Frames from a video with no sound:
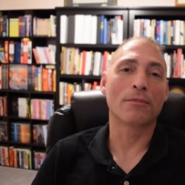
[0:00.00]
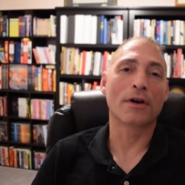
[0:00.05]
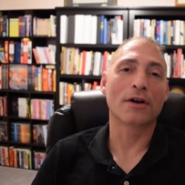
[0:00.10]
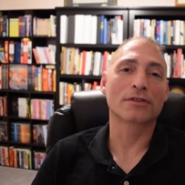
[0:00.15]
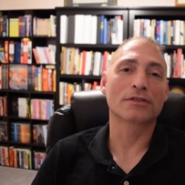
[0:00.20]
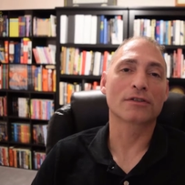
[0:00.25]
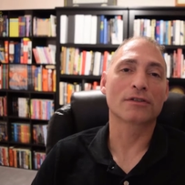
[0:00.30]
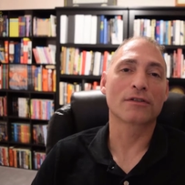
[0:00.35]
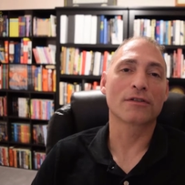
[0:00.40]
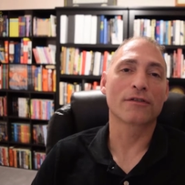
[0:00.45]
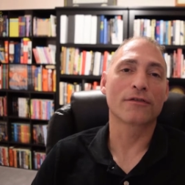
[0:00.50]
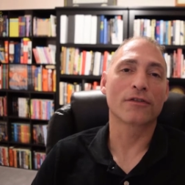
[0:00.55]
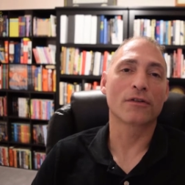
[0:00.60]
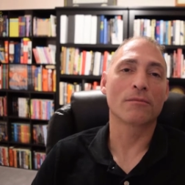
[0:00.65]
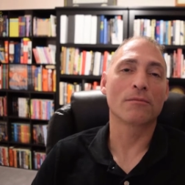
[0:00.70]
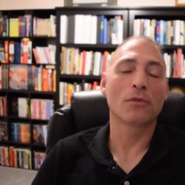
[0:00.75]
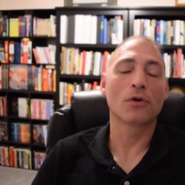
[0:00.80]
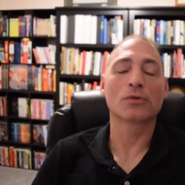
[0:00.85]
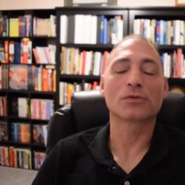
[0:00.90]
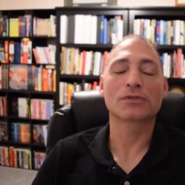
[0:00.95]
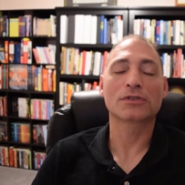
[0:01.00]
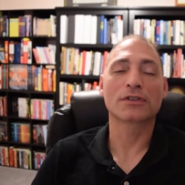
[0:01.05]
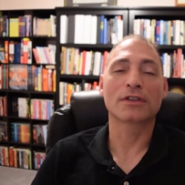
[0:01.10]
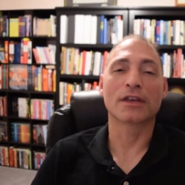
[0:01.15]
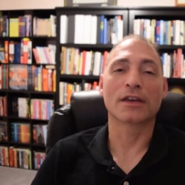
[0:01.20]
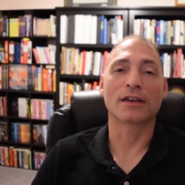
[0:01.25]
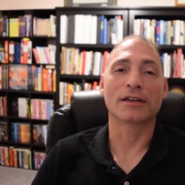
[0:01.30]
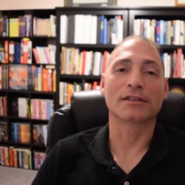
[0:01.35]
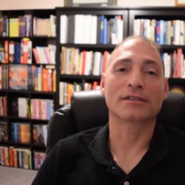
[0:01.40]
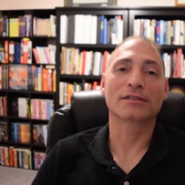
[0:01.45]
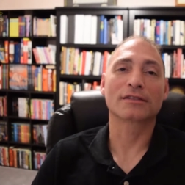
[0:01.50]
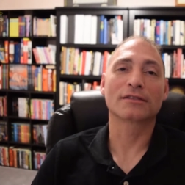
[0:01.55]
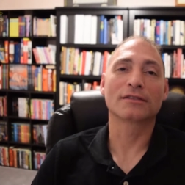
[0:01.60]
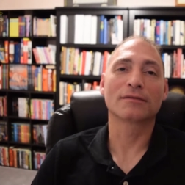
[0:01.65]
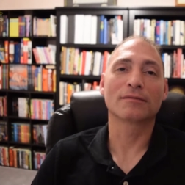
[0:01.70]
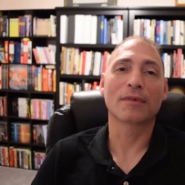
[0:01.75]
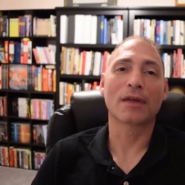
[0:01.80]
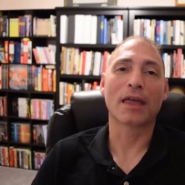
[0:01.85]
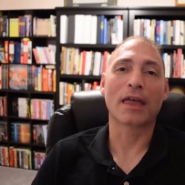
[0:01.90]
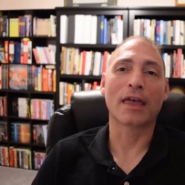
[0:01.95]
browser for most things.
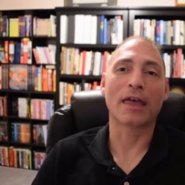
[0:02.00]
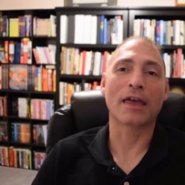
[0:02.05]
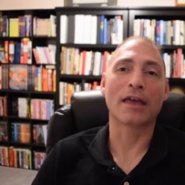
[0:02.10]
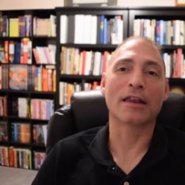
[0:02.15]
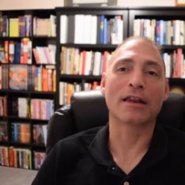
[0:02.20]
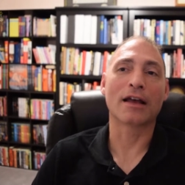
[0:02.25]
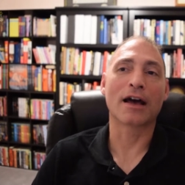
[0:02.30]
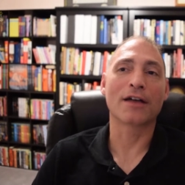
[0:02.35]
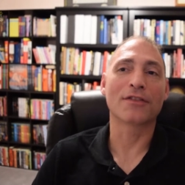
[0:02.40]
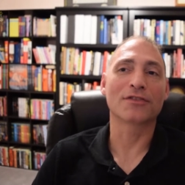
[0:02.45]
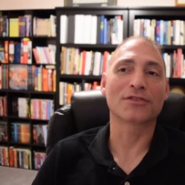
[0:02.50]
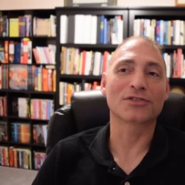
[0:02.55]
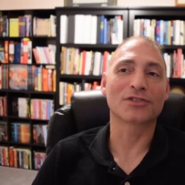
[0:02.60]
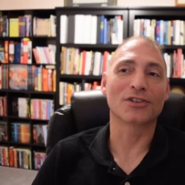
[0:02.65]
And on the